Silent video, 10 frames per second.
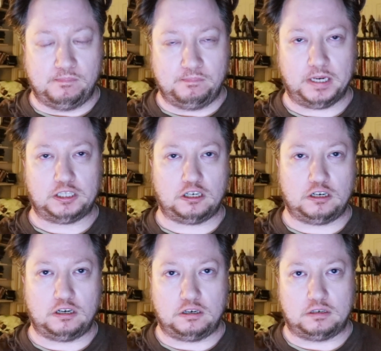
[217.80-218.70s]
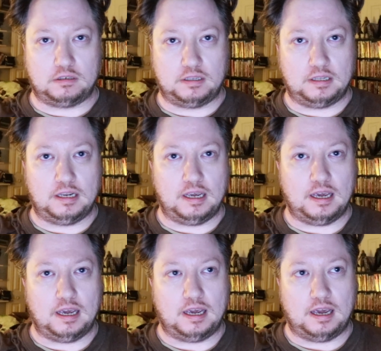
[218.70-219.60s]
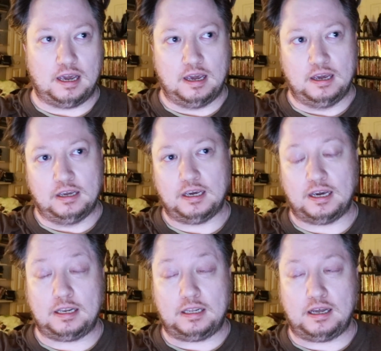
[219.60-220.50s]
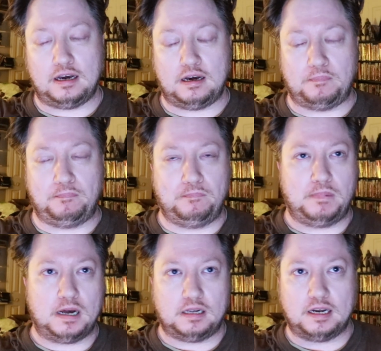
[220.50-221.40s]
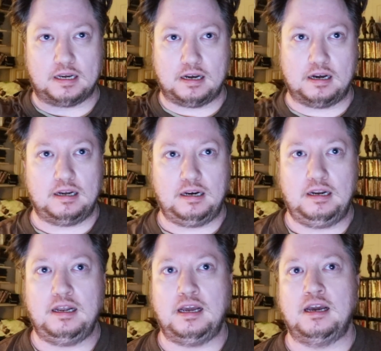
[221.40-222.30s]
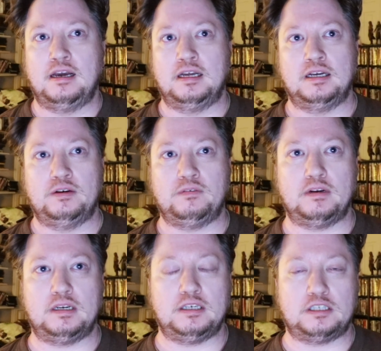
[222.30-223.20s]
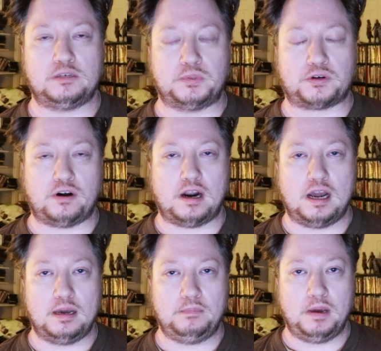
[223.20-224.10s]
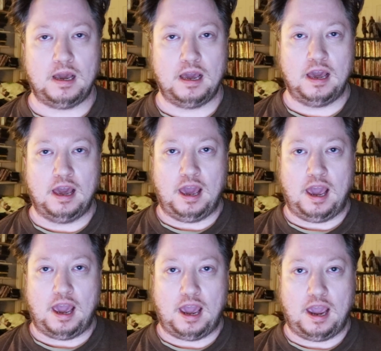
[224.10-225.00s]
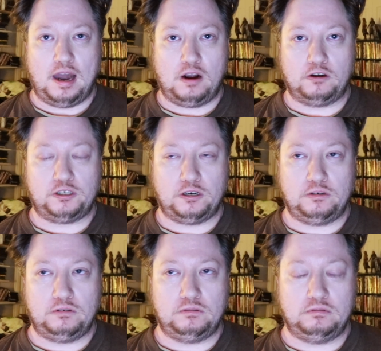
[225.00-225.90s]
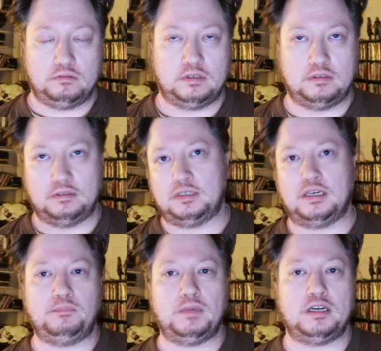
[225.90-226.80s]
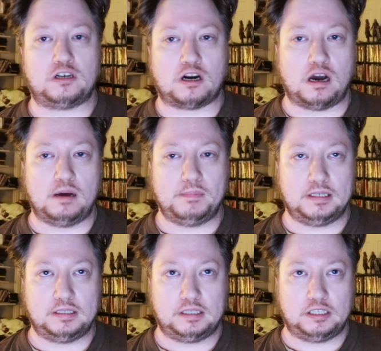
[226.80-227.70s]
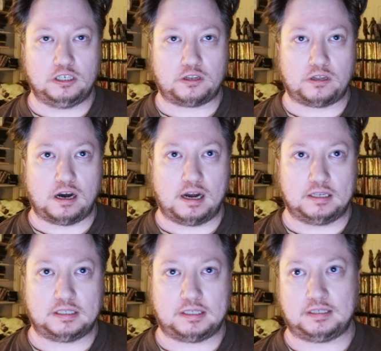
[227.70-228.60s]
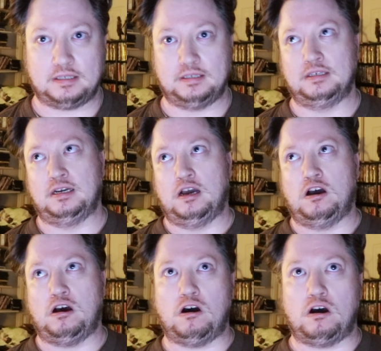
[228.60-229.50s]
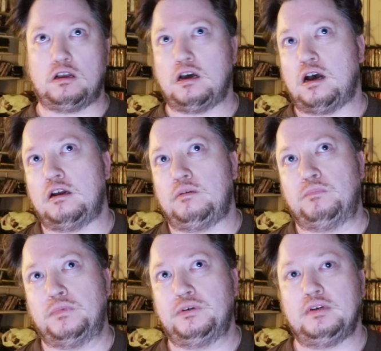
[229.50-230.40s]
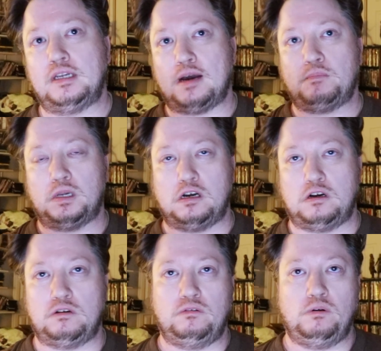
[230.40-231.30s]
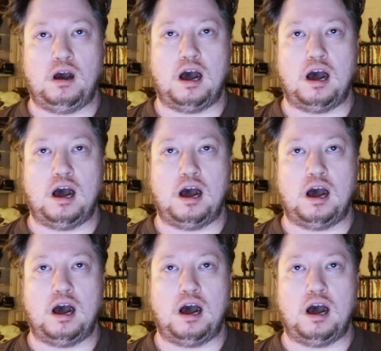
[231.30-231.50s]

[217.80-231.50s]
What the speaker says: make sure you hit the bell icon when you subscribe, and also give me your comments, your thoughts on the Hunt movie down below.